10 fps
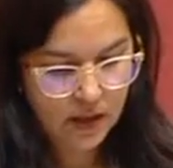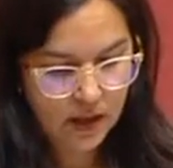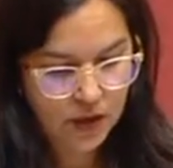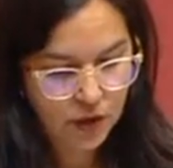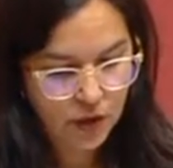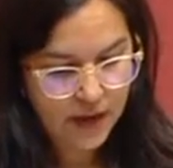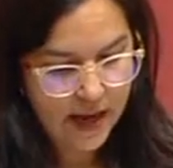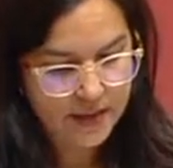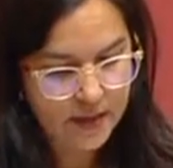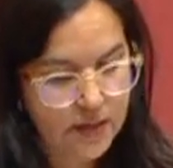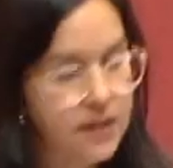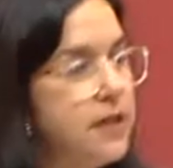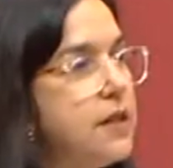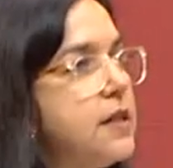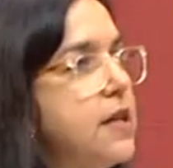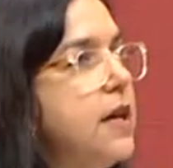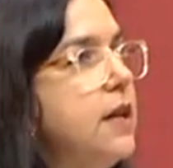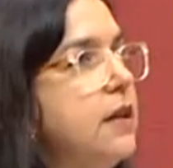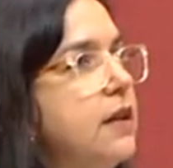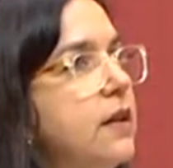In
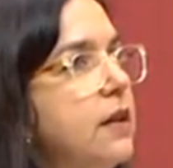2016,